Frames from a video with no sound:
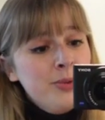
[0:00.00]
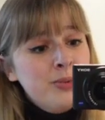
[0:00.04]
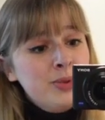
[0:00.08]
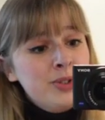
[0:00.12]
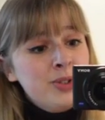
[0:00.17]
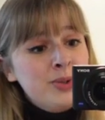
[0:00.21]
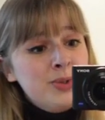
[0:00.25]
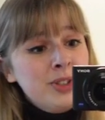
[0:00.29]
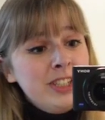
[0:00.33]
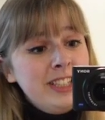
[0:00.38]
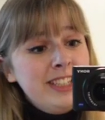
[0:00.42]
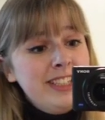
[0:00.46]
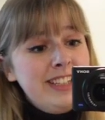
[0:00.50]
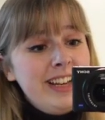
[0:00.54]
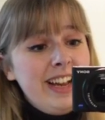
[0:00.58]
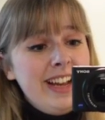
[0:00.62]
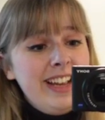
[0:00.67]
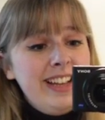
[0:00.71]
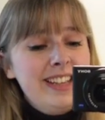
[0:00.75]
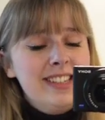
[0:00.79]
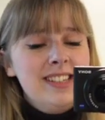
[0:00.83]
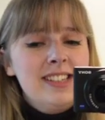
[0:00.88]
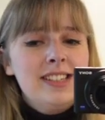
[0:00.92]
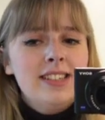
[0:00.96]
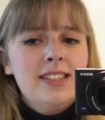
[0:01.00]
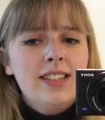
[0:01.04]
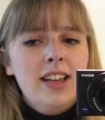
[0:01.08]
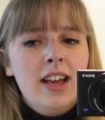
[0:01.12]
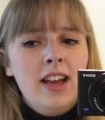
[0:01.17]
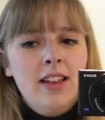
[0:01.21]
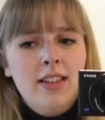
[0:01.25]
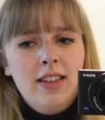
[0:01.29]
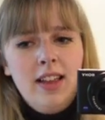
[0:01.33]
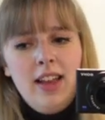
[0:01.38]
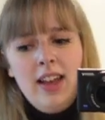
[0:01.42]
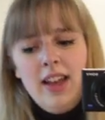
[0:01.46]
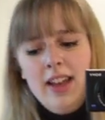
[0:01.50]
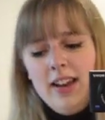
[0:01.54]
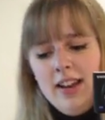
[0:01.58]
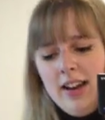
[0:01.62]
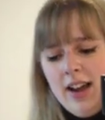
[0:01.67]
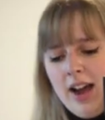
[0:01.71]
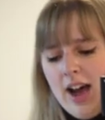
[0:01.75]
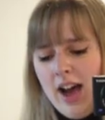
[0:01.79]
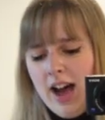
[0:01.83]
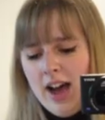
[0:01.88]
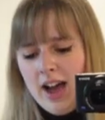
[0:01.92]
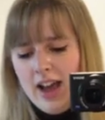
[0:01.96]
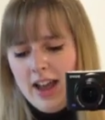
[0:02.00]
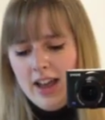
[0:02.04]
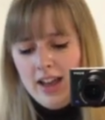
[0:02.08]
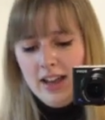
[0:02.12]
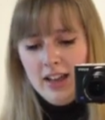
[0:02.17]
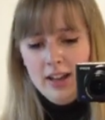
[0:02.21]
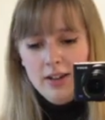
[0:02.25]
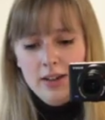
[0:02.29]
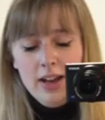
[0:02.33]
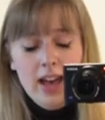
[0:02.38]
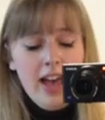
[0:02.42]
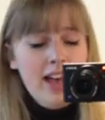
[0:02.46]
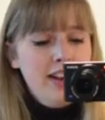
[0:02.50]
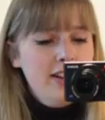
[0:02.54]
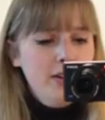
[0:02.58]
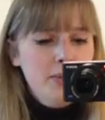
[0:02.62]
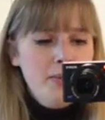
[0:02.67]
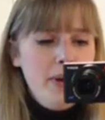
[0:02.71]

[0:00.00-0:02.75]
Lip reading: was really nice, and then I headed